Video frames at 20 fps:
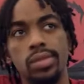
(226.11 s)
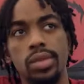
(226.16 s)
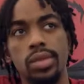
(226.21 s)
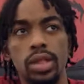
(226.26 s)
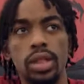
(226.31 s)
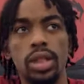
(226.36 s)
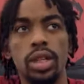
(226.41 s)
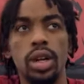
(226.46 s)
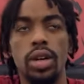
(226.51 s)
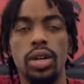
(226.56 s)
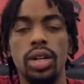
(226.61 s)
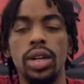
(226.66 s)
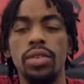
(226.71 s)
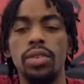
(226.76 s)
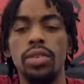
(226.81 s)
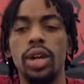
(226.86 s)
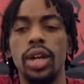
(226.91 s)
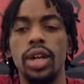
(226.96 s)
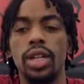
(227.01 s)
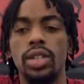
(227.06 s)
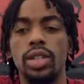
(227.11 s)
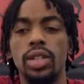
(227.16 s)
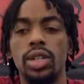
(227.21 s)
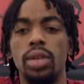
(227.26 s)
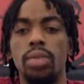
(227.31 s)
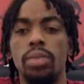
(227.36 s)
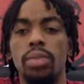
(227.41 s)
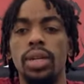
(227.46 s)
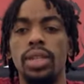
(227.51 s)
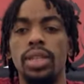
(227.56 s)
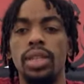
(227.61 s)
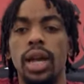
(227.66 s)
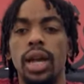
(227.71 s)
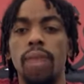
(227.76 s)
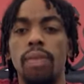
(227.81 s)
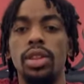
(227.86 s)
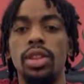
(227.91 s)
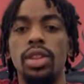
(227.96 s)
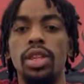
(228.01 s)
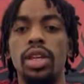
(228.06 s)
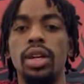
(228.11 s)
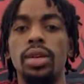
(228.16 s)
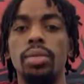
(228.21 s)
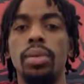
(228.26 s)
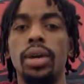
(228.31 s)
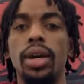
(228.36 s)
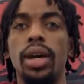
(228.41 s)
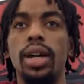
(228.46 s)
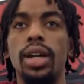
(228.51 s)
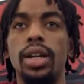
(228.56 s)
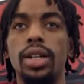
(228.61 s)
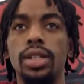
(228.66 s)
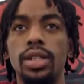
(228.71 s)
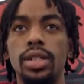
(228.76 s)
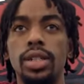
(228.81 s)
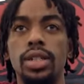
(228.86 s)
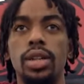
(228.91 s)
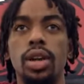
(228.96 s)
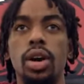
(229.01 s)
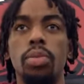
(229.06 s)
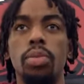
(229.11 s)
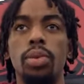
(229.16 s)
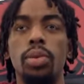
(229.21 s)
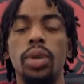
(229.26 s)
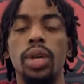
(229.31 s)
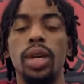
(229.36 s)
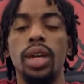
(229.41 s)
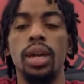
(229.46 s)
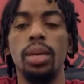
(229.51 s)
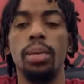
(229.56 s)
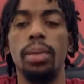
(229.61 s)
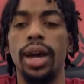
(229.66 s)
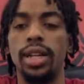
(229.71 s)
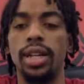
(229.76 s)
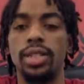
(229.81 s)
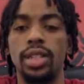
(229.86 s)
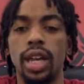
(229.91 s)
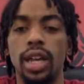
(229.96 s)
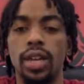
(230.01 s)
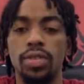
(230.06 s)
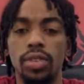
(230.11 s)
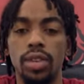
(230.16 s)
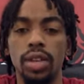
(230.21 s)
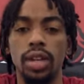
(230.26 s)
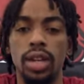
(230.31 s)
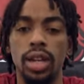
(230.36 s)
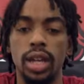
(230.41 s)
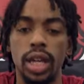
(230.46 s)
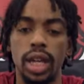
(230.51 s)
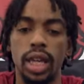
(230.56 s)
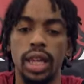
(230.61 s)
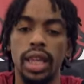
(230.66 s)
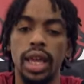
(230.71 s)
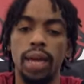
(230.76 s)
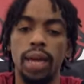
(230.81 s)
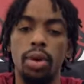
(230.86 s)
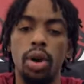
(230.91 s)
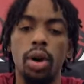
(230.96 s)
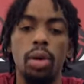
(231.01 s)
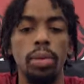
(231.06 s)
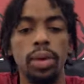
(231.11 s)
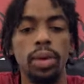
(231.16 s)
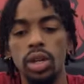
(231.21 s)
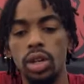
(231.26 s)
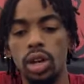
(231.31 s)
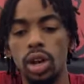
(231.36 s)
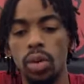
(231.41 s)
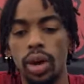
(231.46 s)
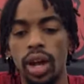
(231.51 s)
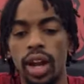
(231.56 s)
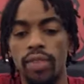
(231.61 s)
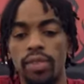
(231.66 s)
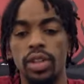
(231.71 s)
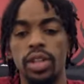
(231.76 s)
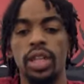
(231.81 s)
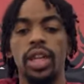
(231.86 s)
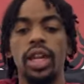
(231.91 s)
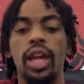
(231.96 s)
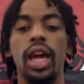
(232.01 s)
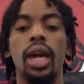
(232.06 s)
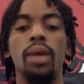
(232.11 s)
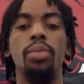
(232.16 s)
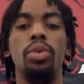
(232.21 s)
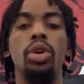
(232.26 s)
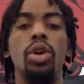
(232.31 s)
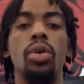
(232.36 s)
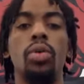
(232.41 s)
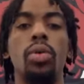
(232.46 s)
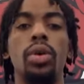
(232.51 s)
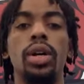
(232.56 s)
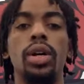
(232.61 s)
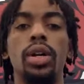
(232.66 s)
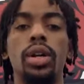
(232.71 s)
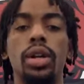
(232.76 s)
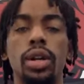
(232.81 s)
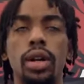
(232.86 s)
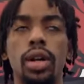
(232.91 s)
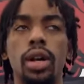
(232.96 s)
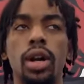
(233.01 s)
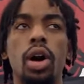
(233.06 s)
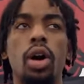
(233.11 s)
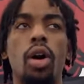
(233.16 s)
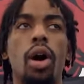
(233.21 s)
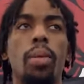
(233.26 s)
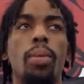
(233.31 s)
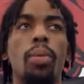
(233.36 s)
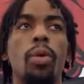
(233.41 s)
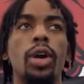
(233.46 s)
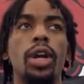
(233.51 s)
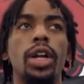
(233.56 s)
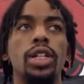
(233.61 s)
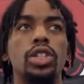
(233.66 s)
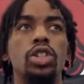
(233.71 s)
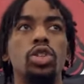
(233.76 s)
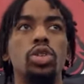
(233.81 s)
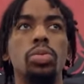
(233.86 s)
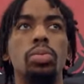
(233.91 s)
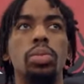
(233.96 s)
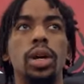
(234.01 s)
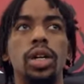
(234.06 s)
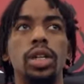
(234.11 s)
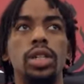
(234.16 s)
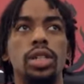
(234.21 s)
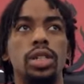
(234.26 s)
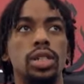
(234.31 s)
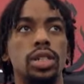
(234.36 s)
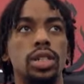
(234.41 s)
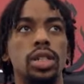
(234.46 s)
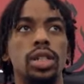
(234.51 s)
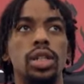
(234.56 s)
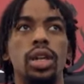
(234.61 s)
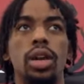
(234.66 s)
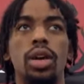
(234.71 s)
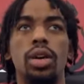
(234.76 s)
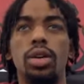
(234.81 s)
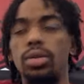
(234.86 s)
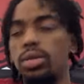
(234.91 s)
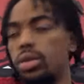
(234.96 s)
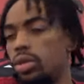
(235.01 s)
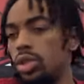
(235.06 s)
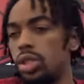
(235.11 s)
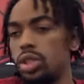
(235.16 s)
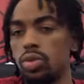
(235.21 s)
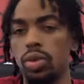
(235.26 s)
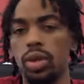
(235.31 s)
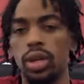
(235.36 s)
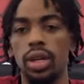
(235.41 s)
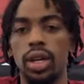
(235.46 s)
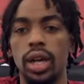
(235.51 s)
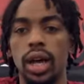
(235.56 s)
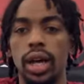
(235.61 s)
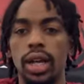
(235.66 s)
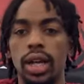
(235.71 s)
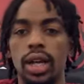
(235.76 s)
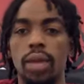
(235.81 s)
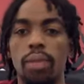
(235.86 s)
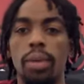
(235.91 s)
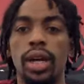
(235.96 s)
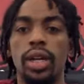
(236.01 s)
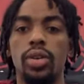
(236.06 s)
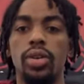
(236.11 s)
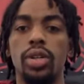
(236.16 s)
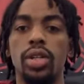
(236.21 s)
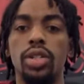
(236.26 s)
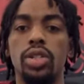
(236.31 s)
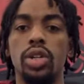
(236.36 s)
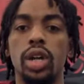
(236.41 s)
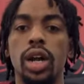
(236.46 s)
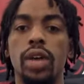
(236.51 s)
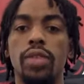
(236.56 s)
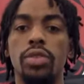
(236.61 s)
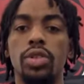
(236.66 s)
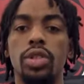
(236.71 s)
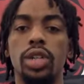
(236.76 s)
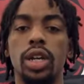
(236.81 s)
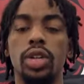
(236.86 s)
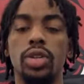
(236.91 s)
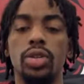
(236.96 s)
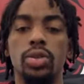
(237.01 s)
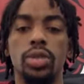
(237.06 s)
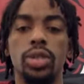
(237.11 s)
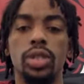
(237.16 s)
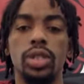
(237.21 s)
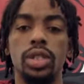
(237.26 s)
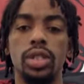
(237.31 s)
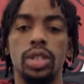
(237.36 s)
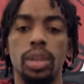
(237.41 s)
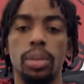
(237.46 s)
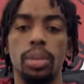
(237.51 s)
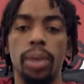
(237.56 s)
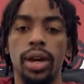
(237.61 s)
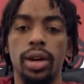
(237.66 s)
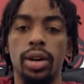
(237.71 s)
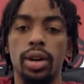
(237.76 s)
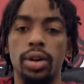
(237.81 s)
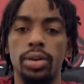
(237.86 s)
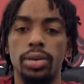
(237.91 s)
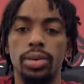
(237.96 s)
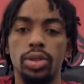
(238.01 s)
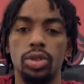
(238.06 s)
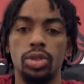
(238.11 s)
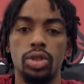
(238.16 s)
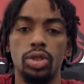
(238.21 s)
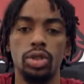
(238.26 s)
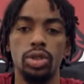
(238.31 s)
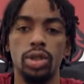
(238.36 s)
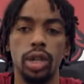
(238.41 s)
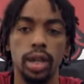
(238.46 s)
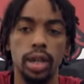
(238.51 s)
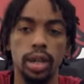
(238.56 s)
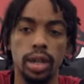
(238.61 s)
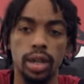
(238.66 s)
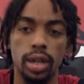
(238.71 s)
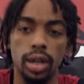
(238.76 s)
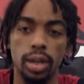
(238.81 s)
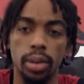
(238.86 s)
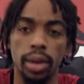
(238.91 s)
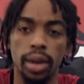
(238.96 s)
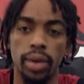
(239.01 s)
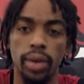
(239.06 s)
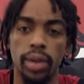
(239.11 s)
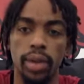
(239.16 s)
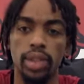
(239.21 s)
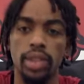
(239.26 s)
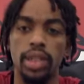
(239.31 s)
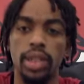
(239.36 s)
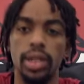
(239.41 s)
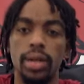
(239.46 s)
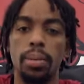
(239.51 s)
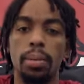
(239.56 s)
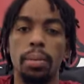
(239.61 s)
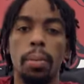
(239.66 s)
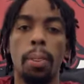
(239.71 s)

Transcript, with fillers: you know, give you an extra little bit of time to think, man, and just hope that we can get back safely. In that moment, you know, right after the game, you don't want to harp on it too much, you know. You just want to kind of get back on your travel schedule and just get back home as soon as you can, get back rested up.